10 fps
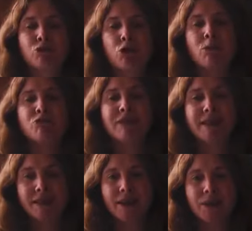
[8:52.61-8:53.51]
from
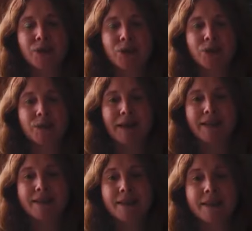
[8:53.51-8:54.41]
recycled
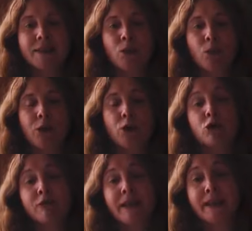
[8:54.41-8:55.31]
plastic, so we're not
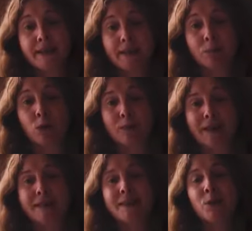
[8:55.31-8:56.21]
creating more
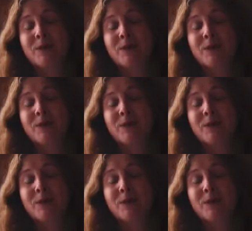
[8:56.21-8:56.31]
plastic,